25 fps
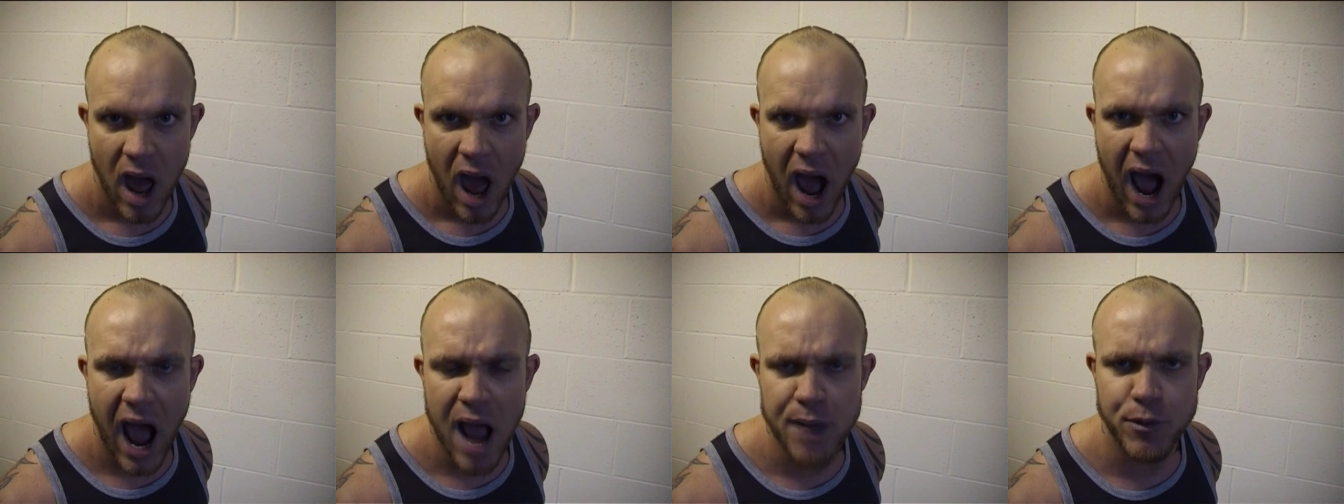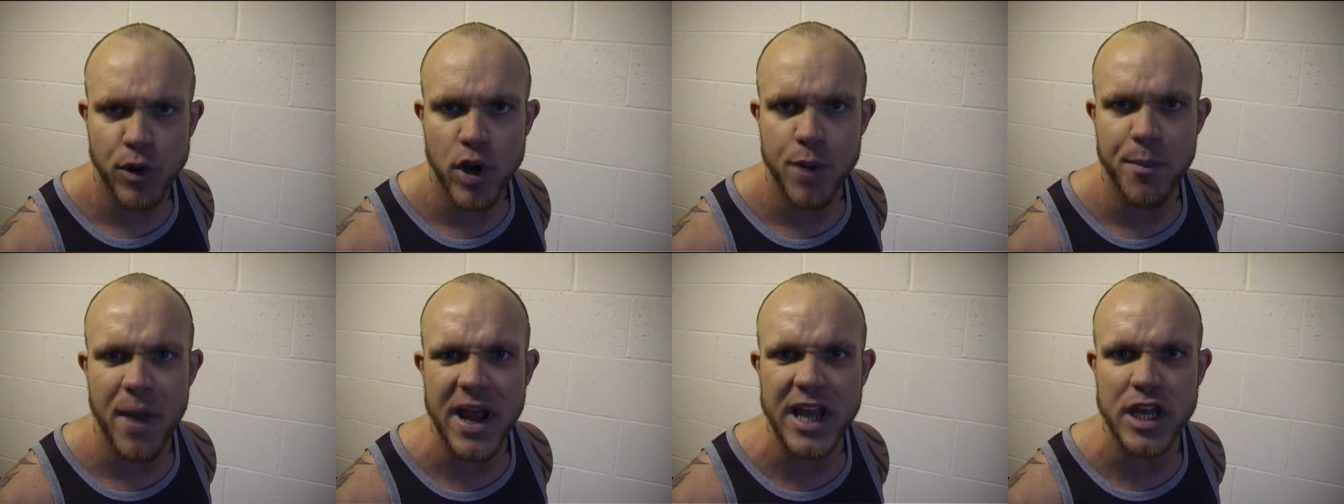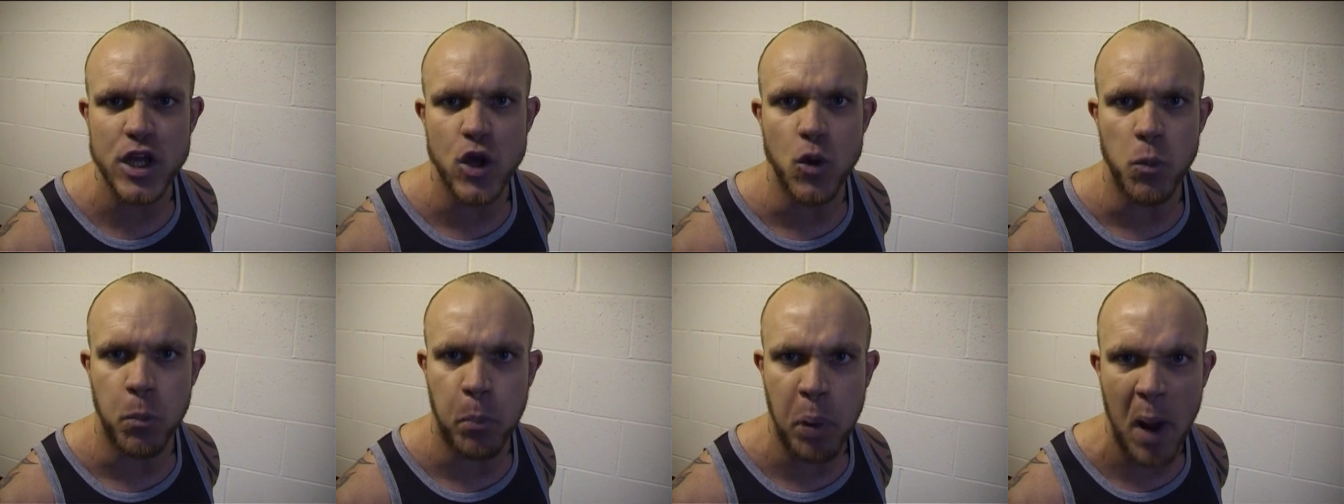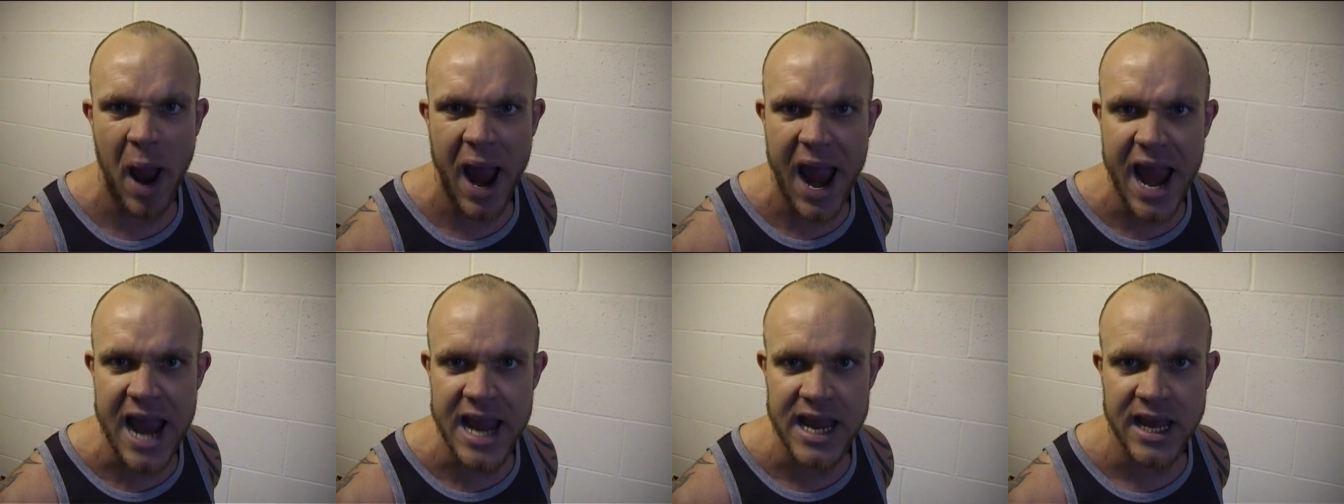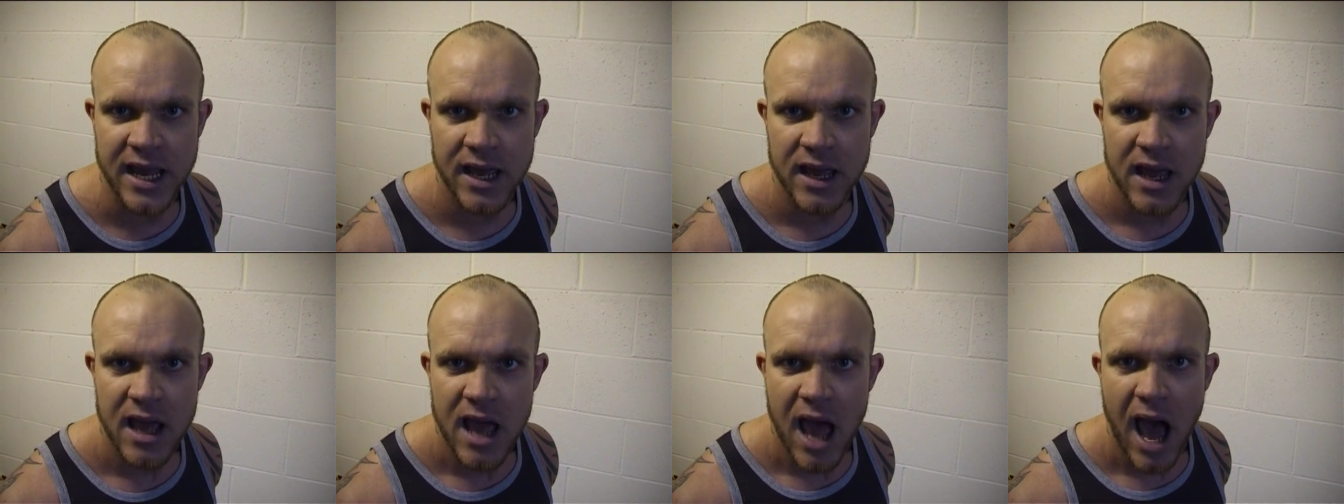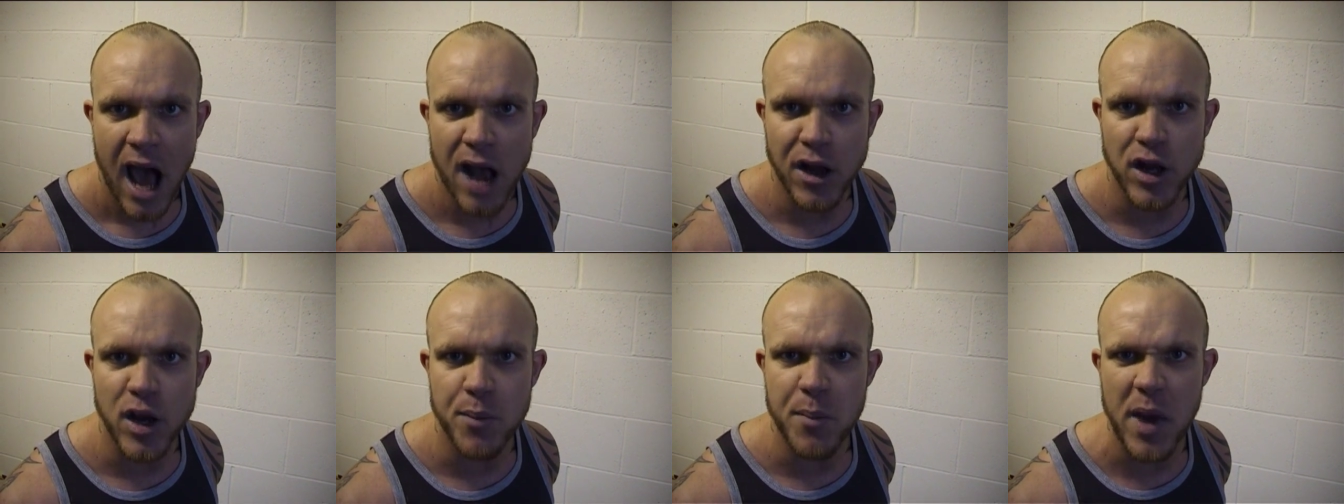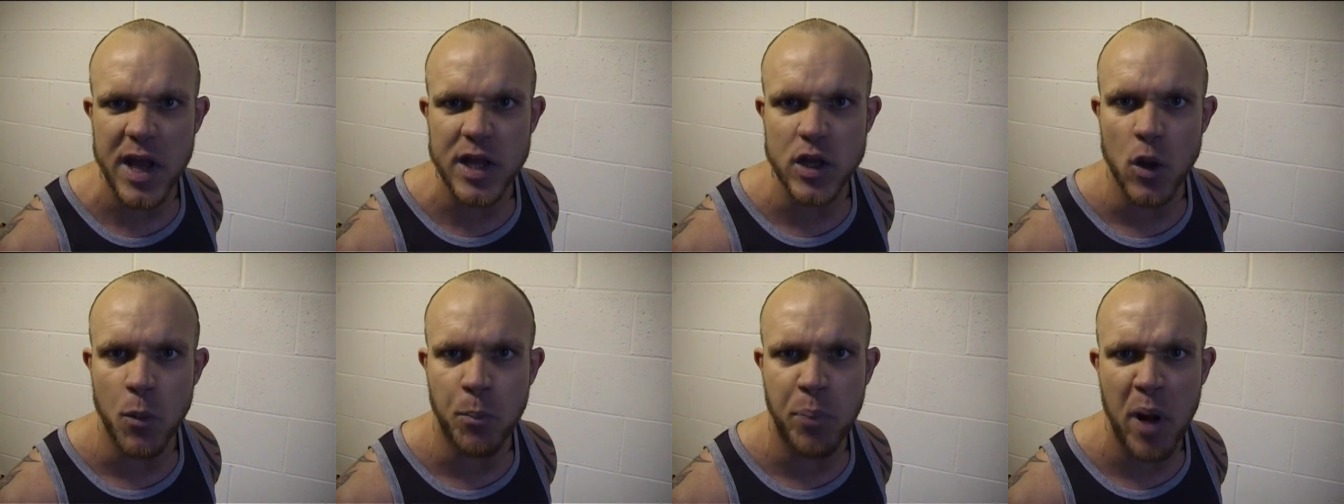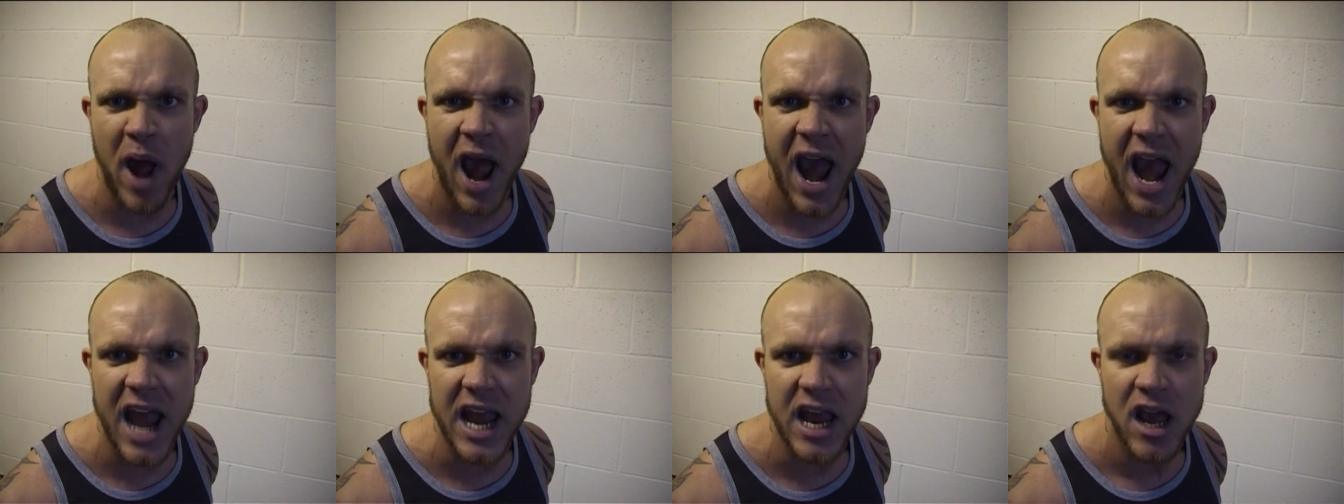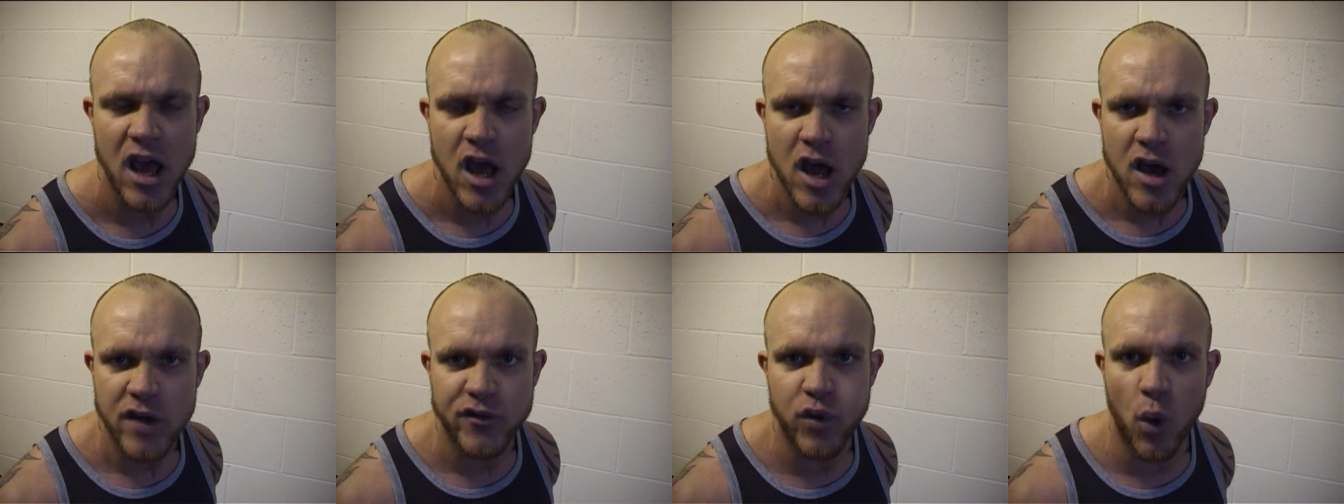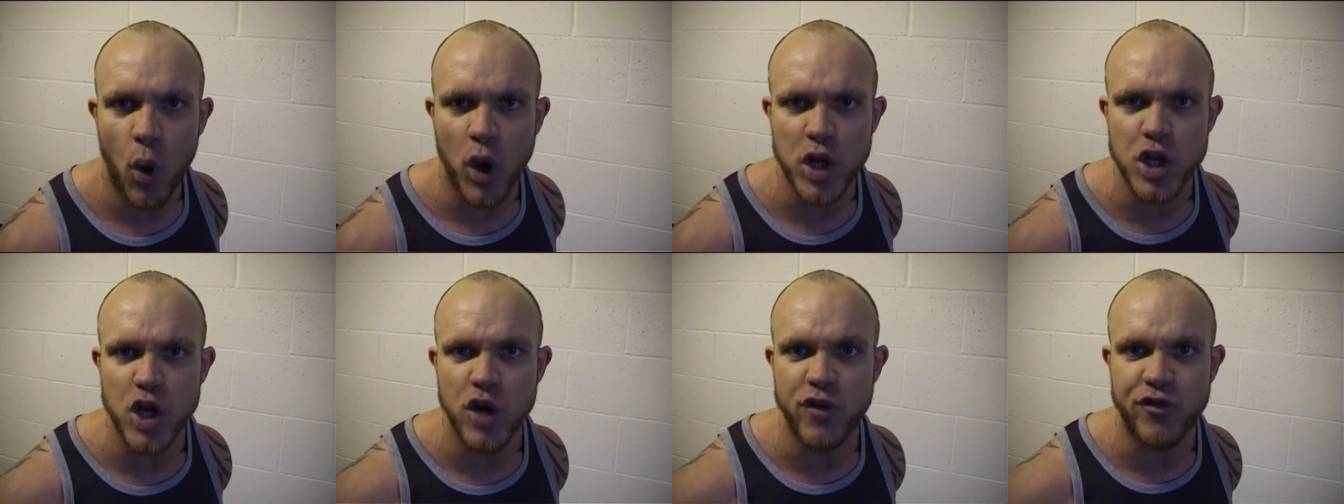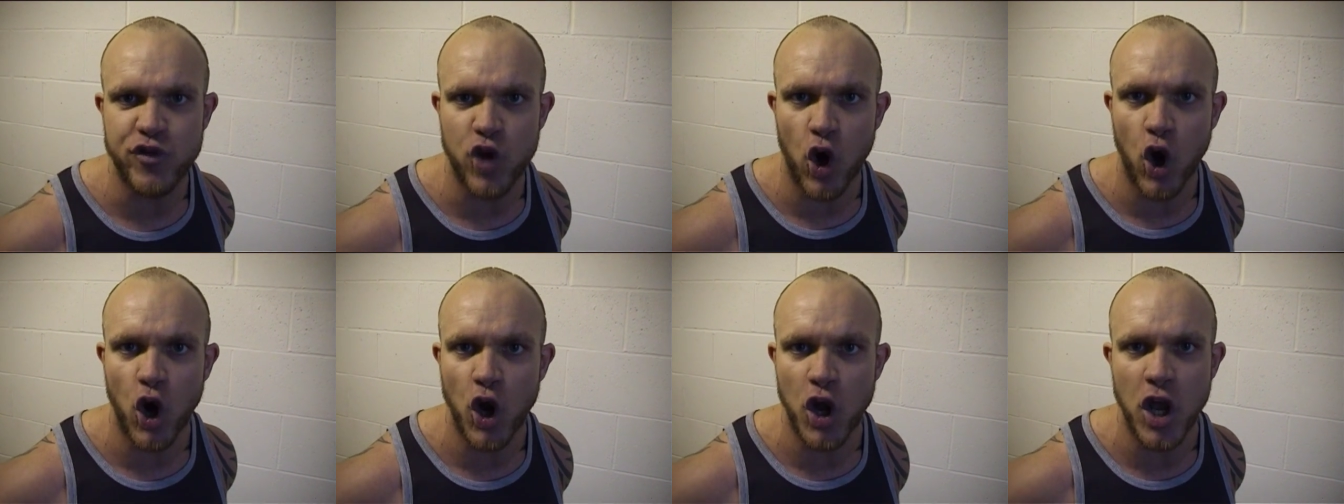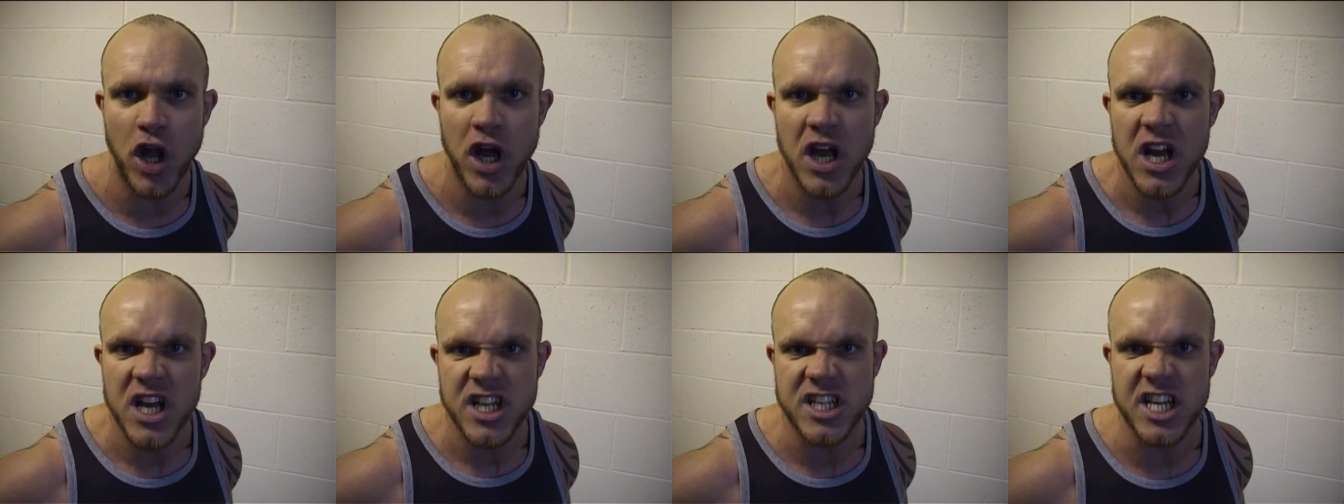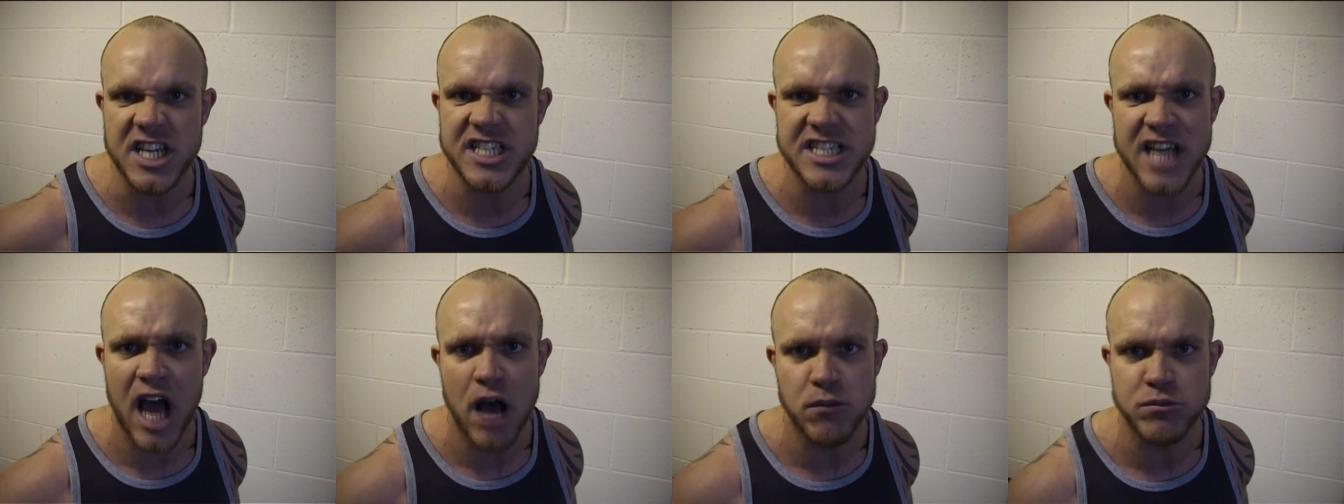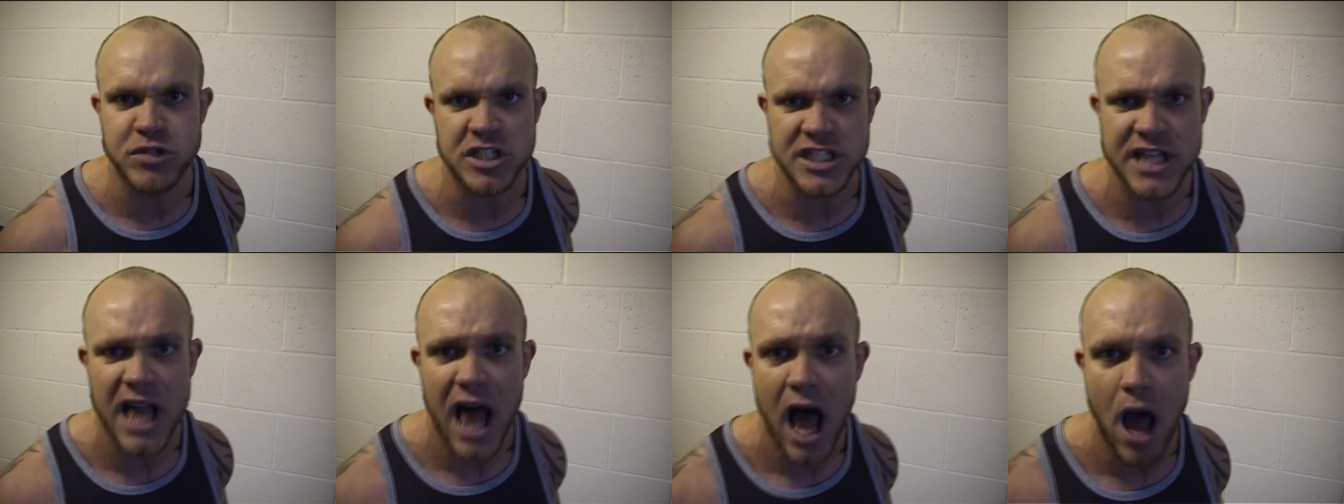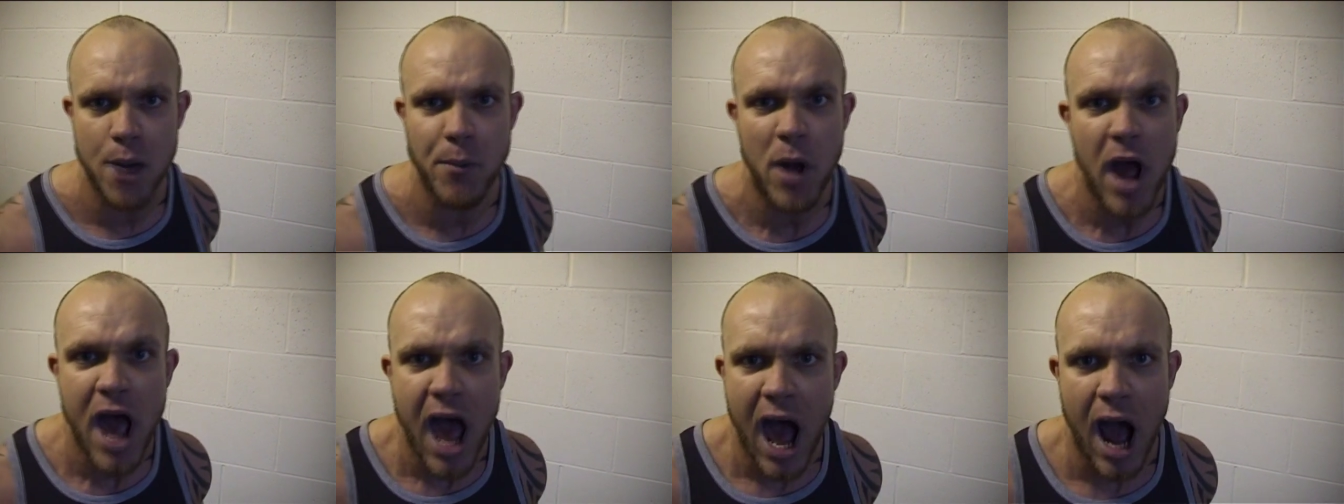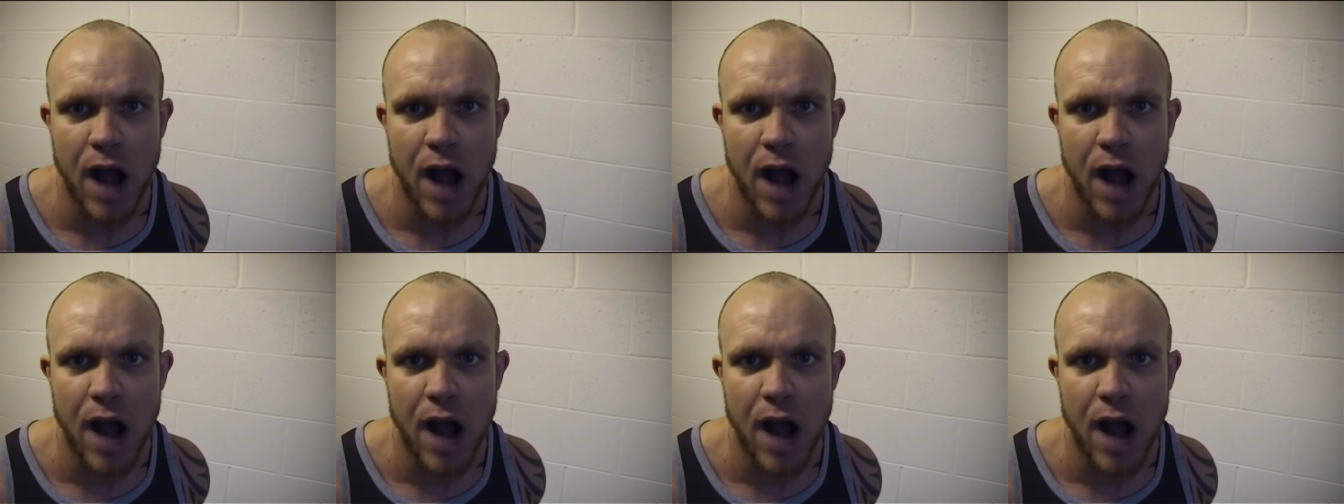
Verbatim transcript: I'm going to make you pay I'm going to make you pay for what you've done to Sam Slam.